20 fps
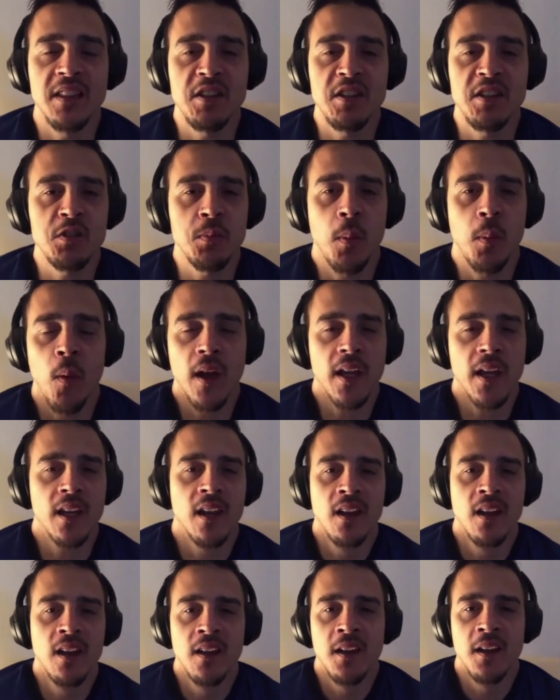at this point
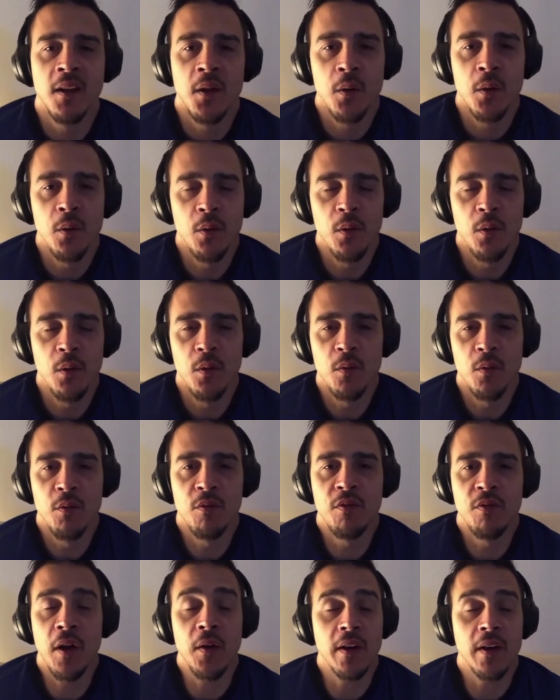
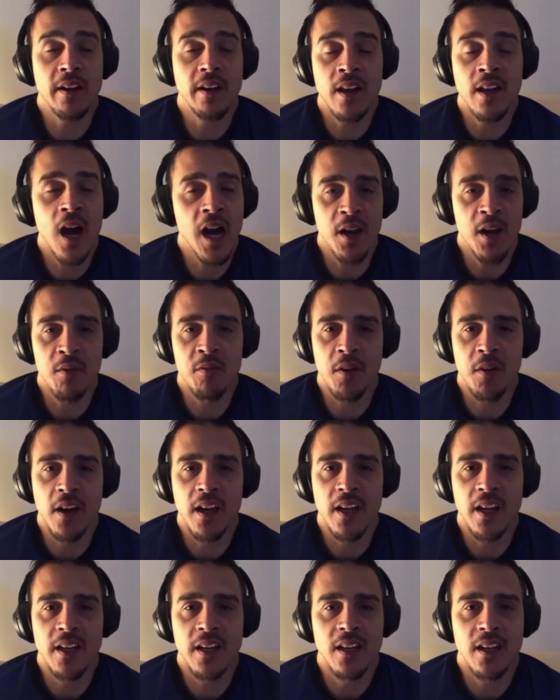very not
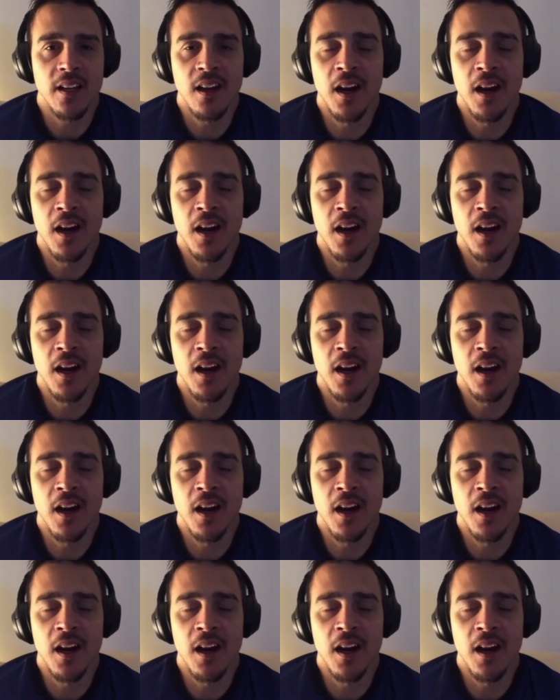afraid